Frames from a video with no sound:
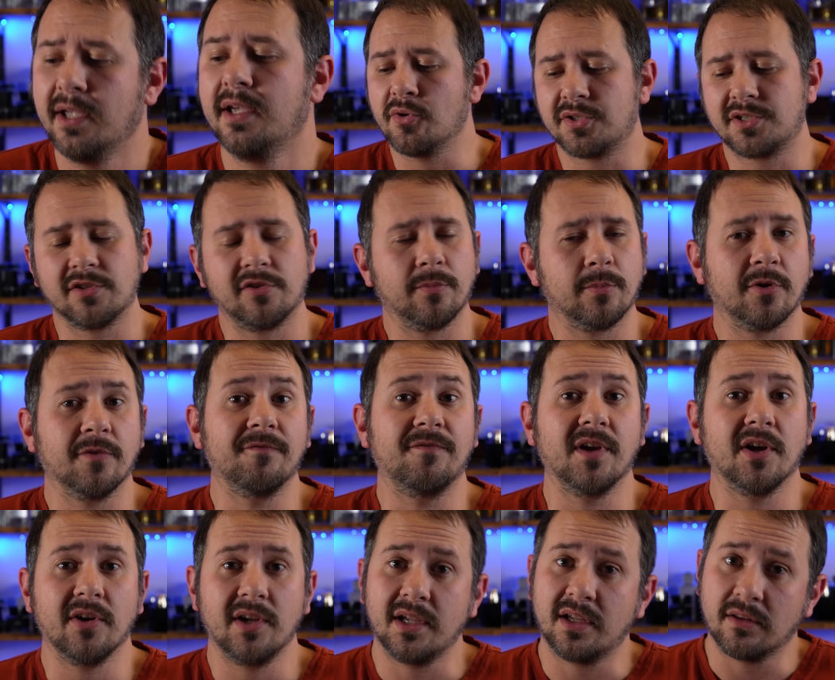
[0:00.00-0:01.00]
Most of them are
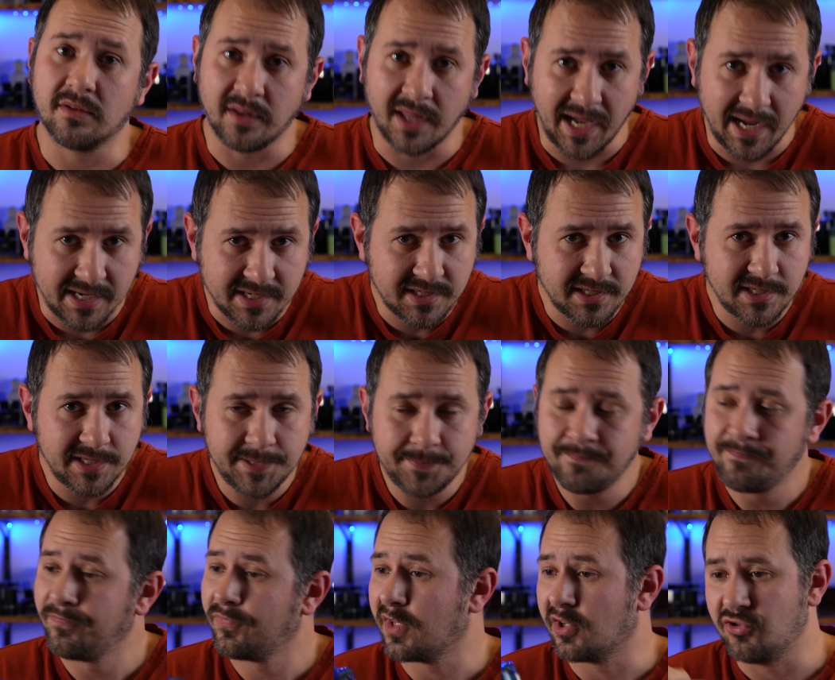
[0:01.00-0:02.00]
very
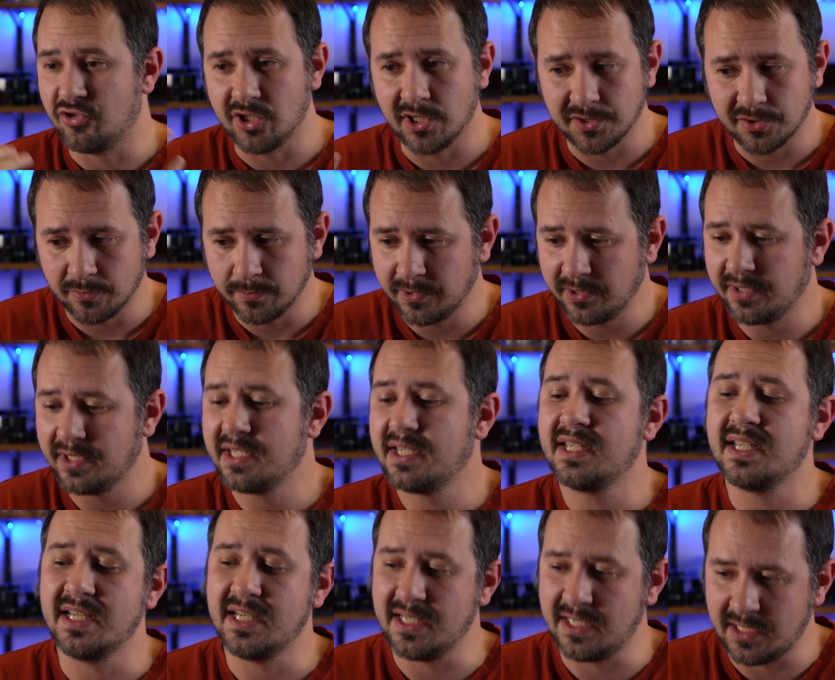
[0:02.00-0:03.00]
classy,
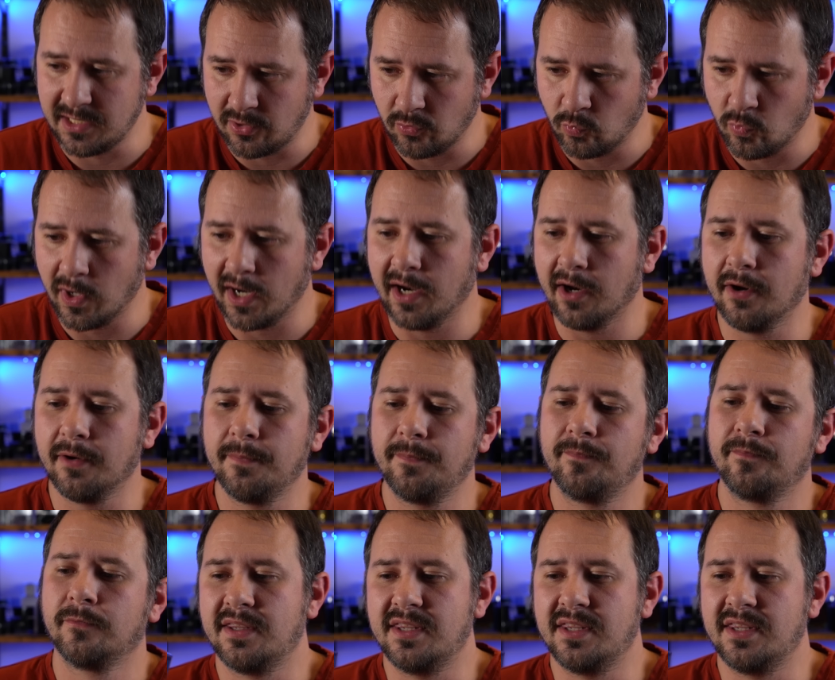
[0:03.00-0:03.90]
gentlemanly, easy to wear.